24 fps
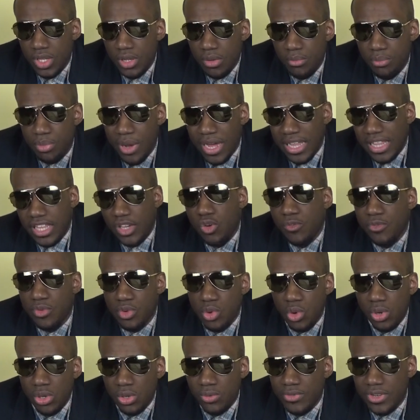But I think
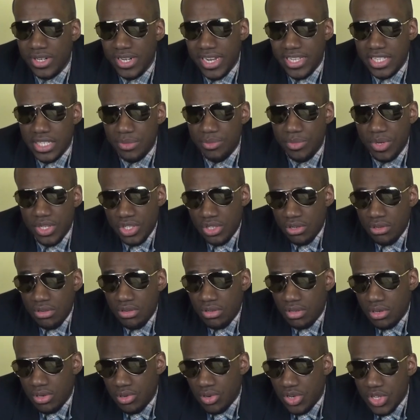overall, over 90 minutes,
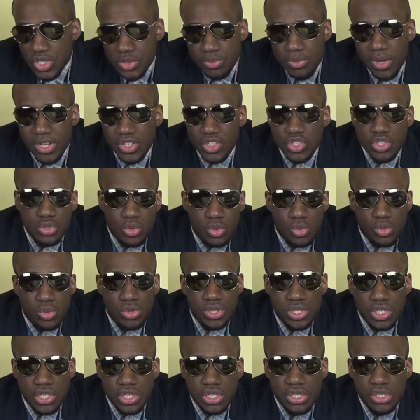Griezmann stole
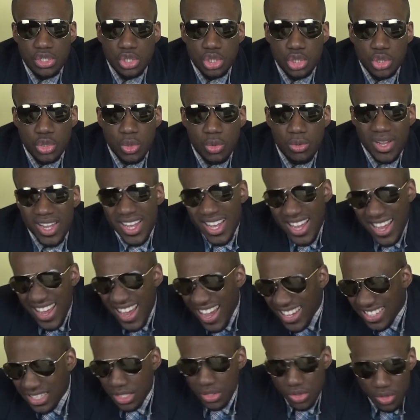the show.
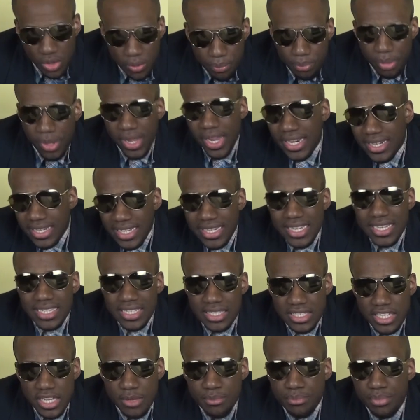I still thought Payet did his
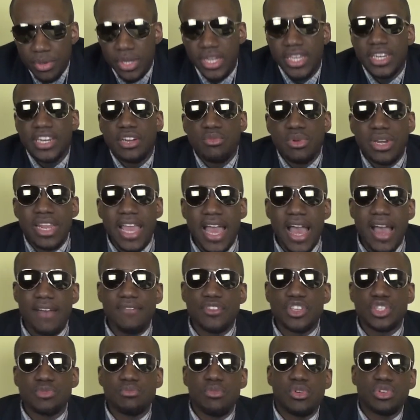thing, but he didn't really
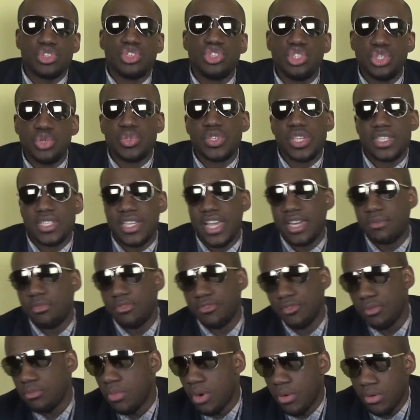have as much juice as he had
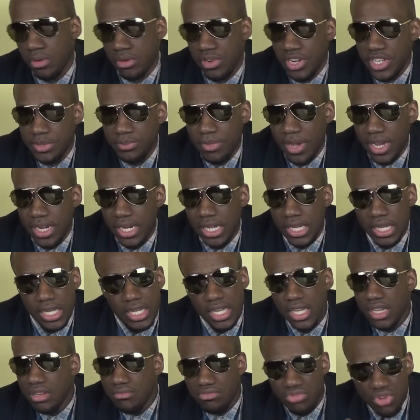before. But Griezmann,
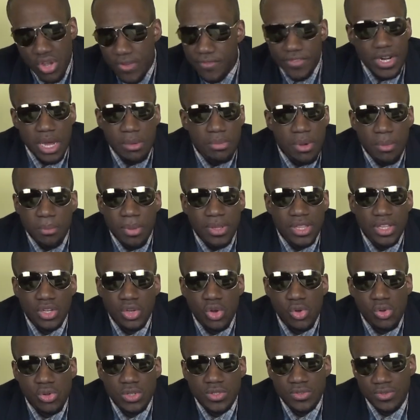not even about the
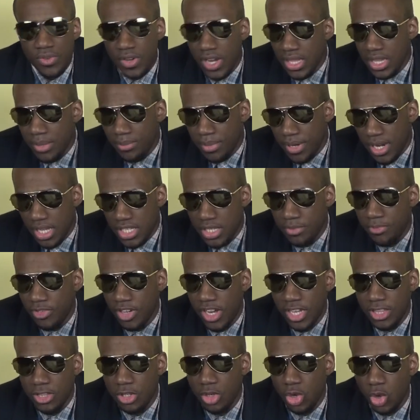goals. Forget the penalty,
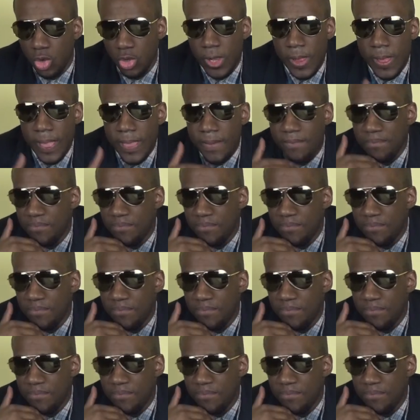forget the goal.